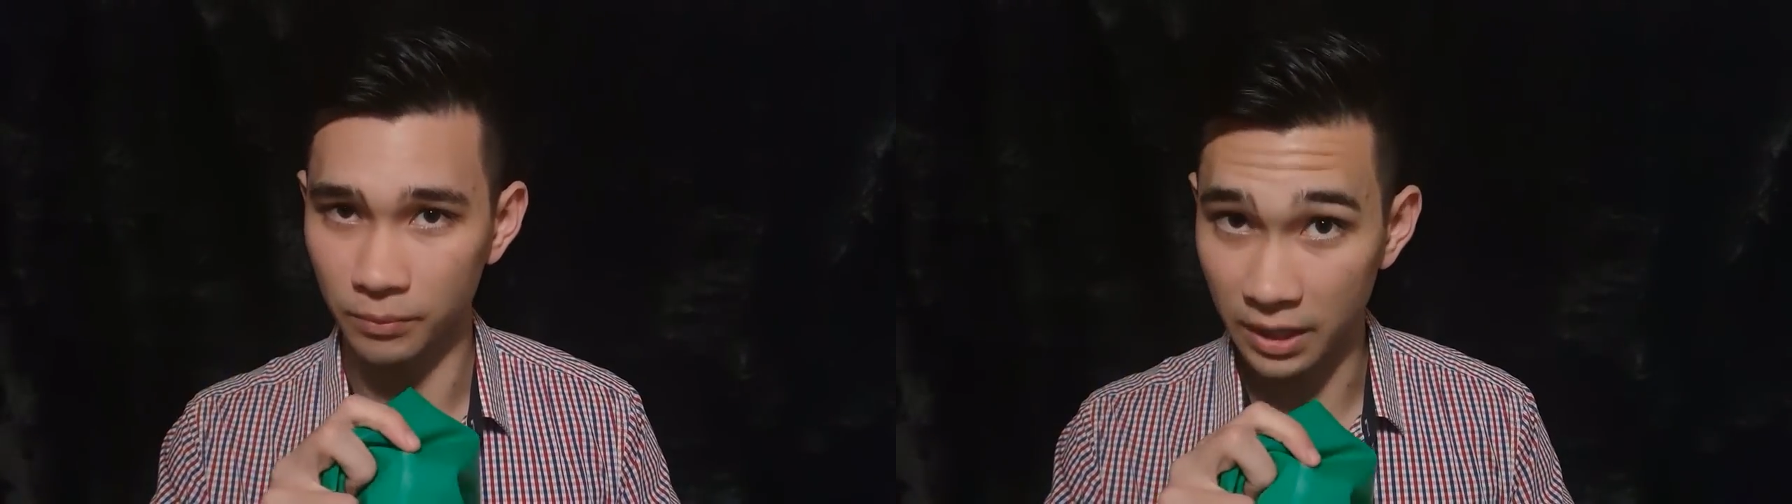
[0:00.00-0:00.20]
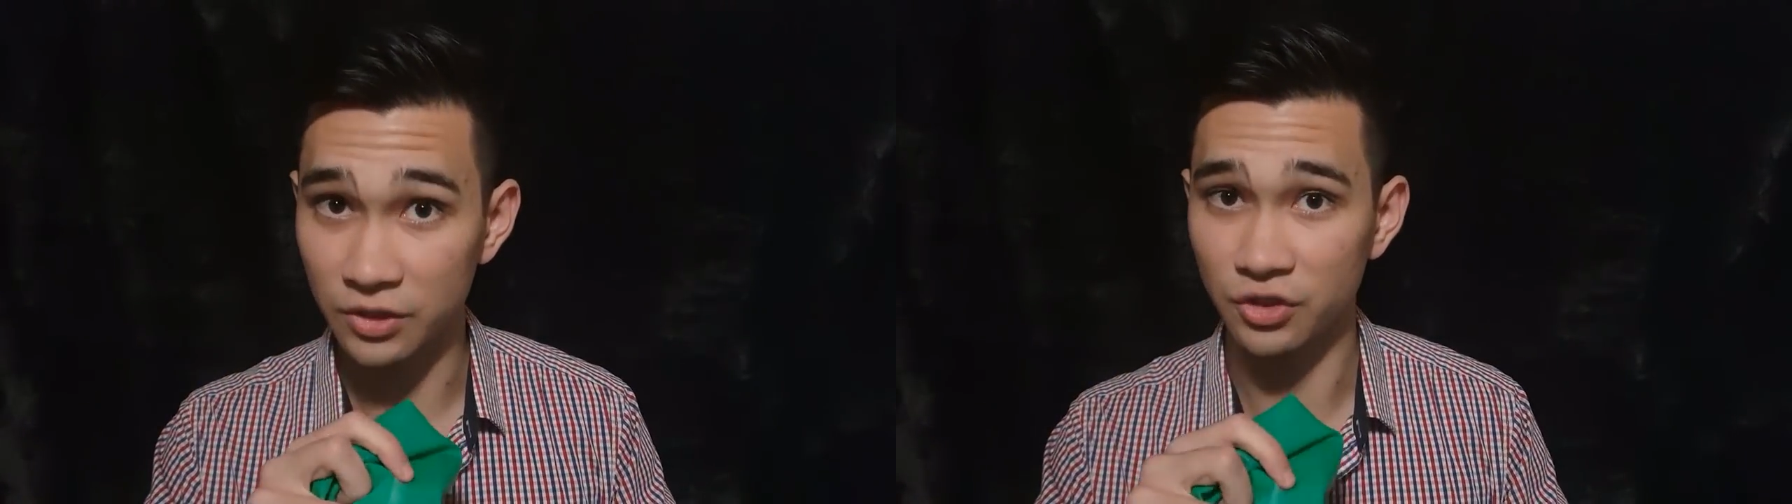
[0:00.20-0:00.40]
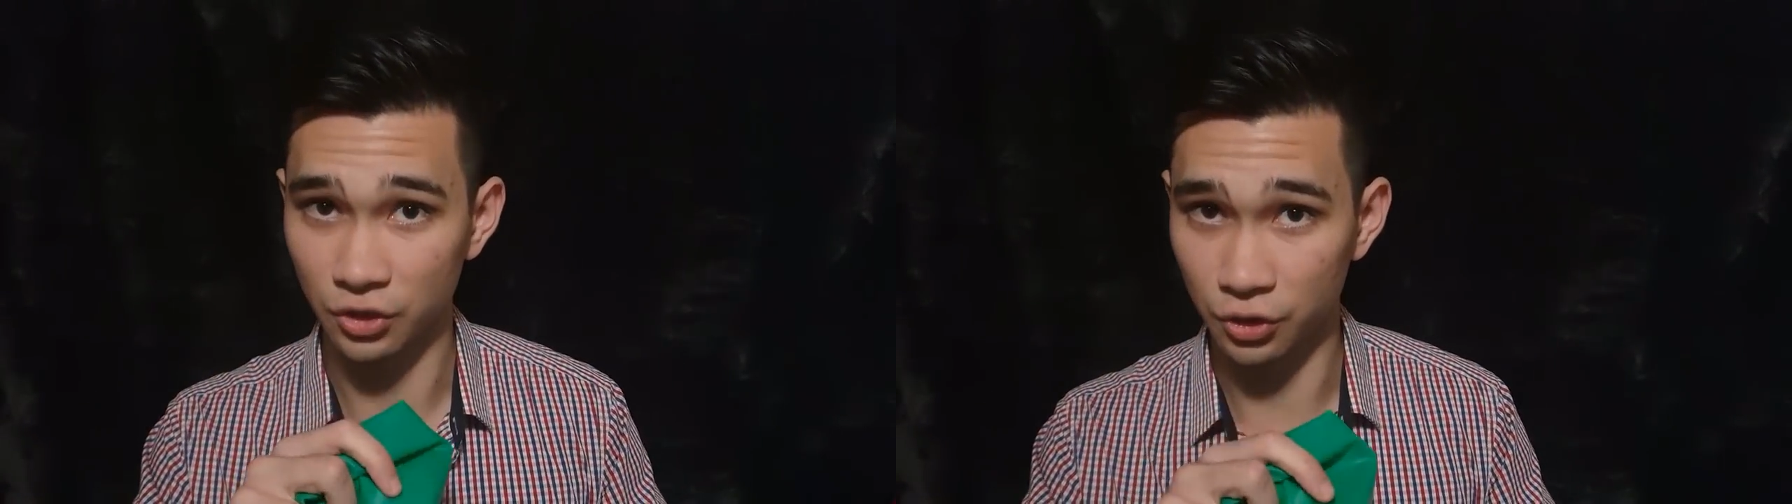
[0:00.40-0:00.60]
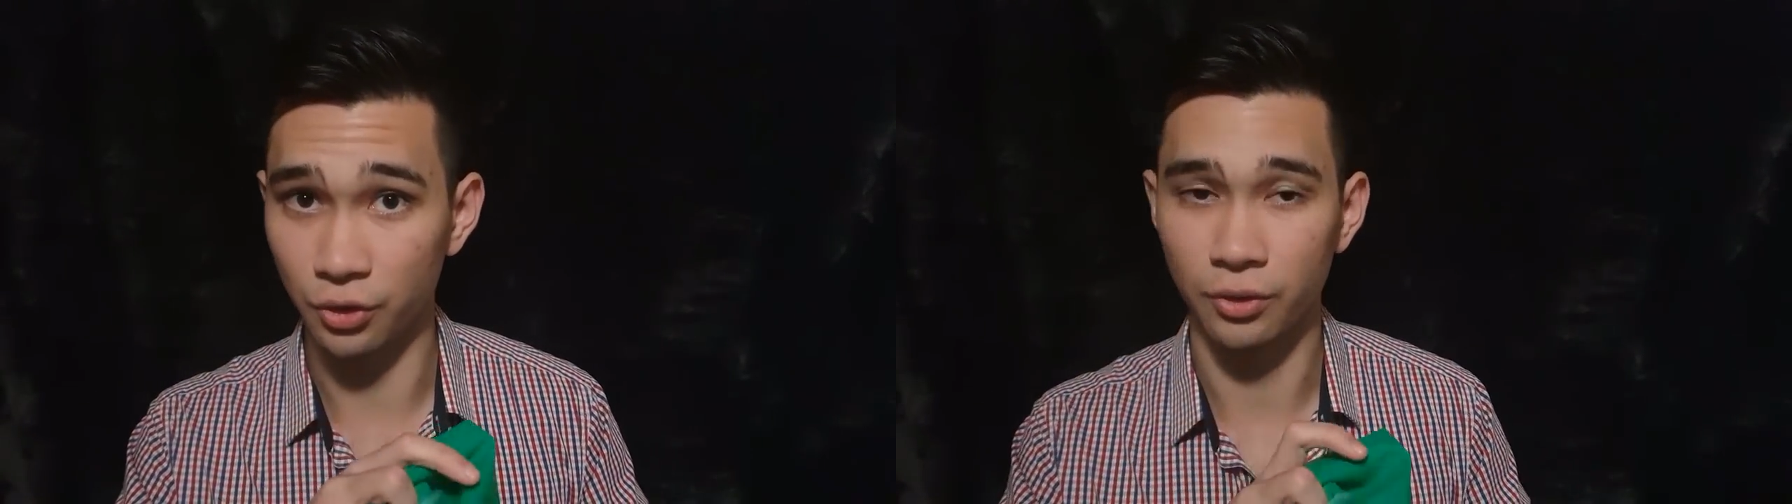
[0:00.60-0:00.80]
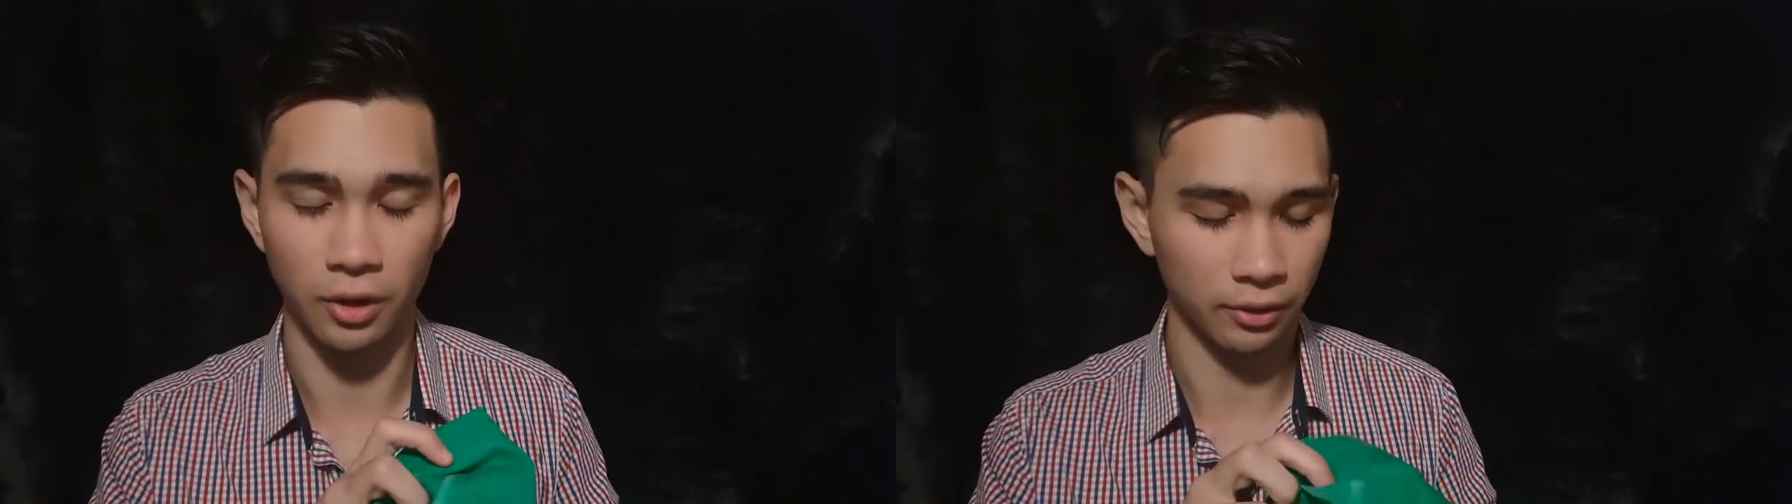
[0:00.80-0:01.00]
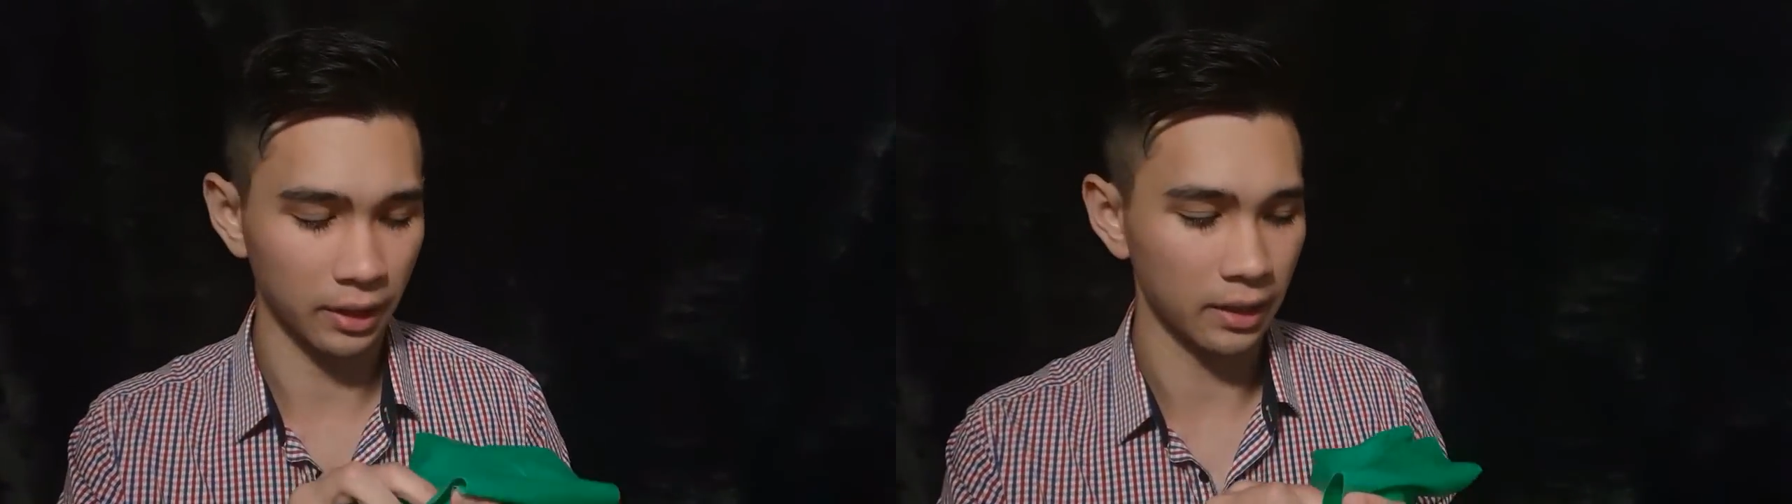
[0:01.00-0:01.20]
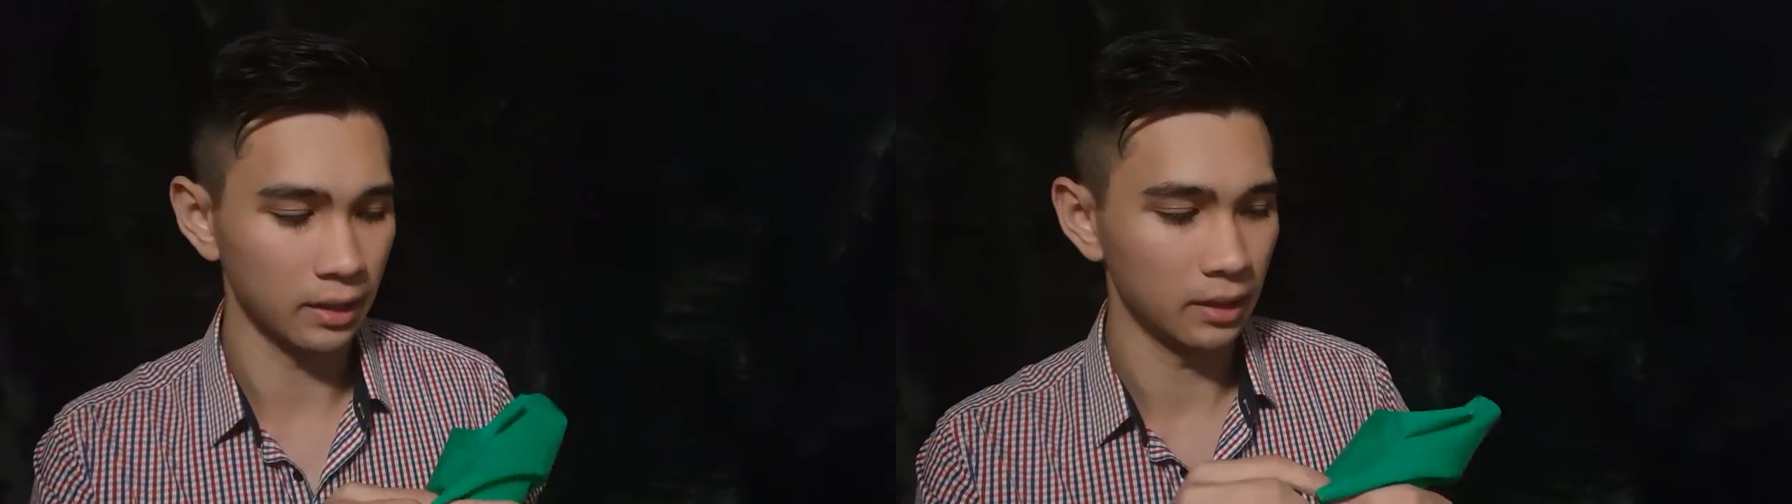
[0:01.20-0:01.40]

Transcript: Yes, you do. Okay.